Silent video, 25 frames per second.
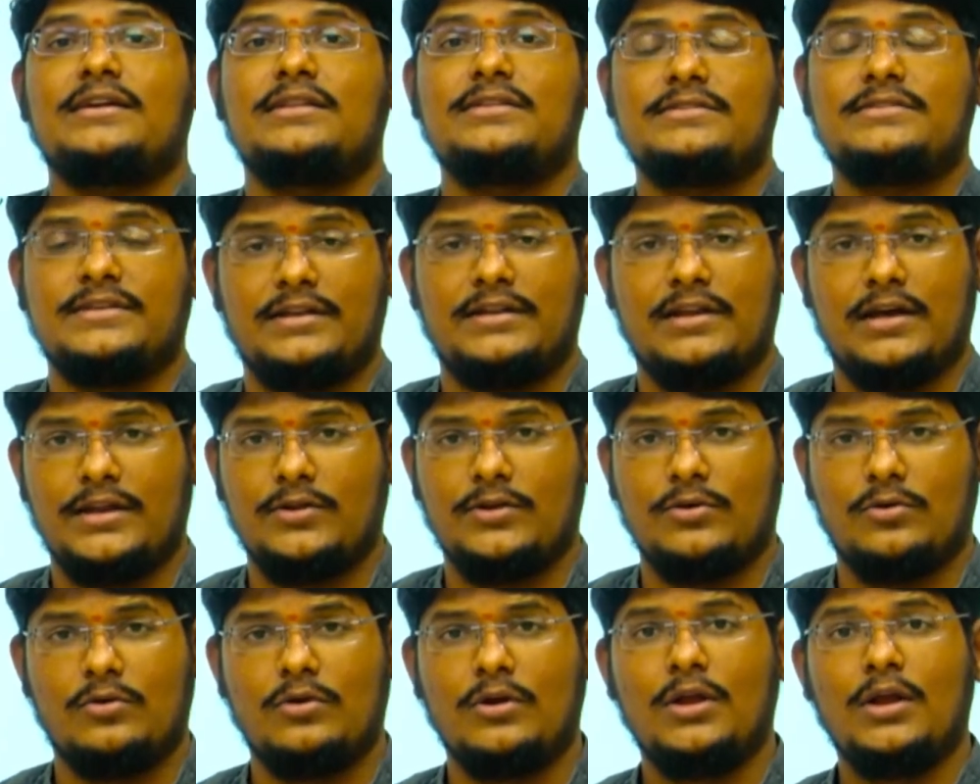
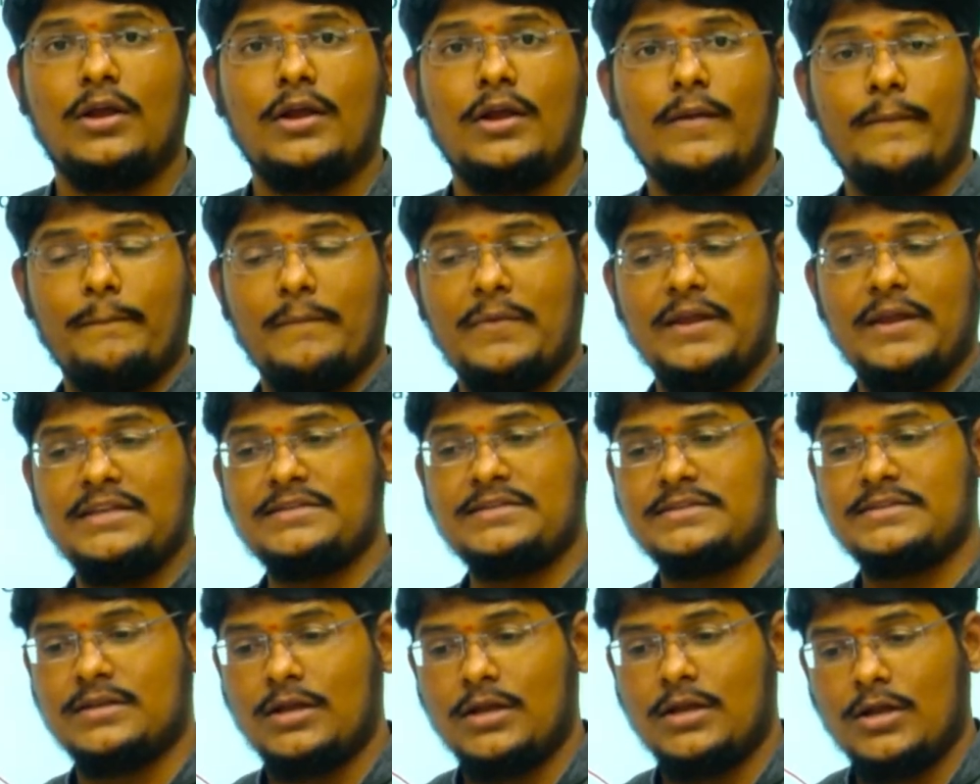scenario.
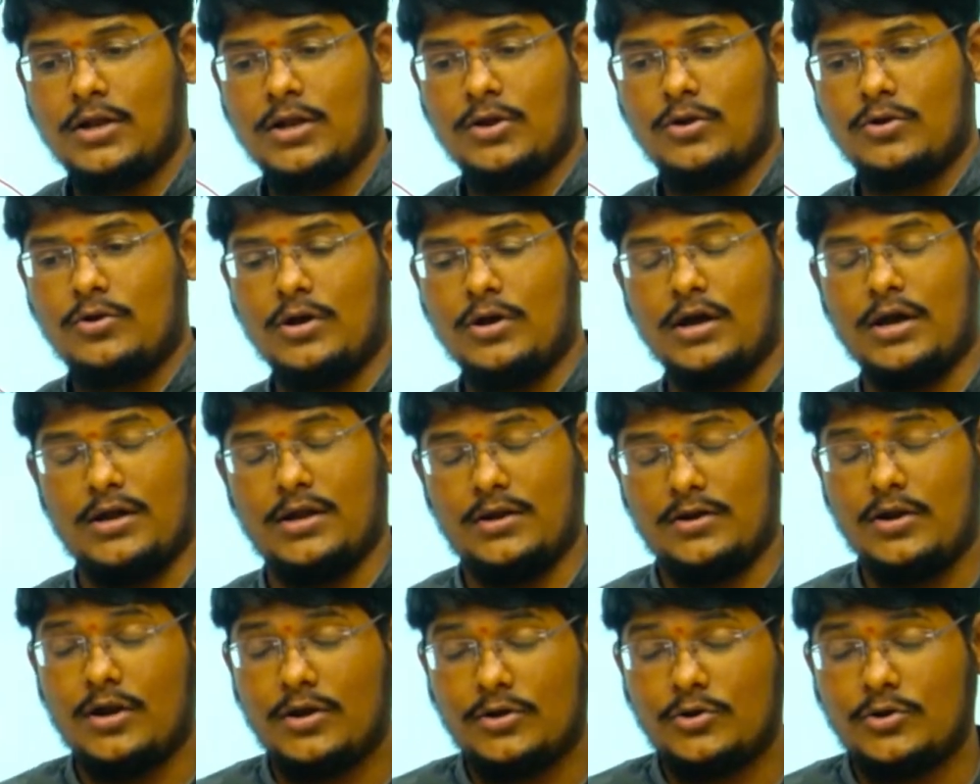Means
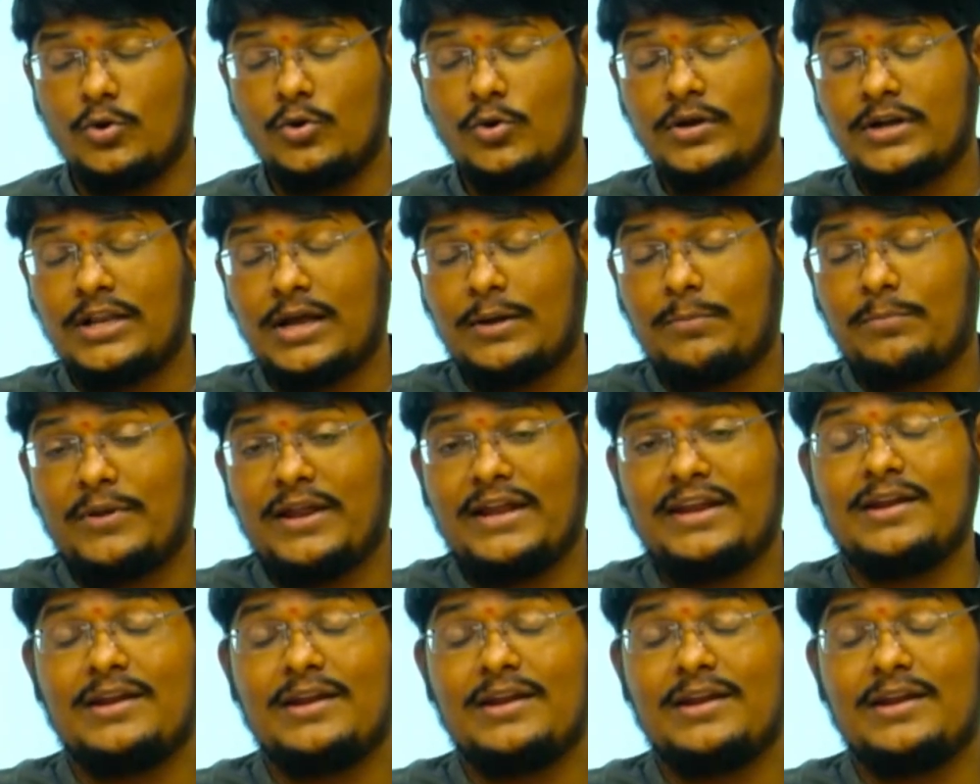don't apply in a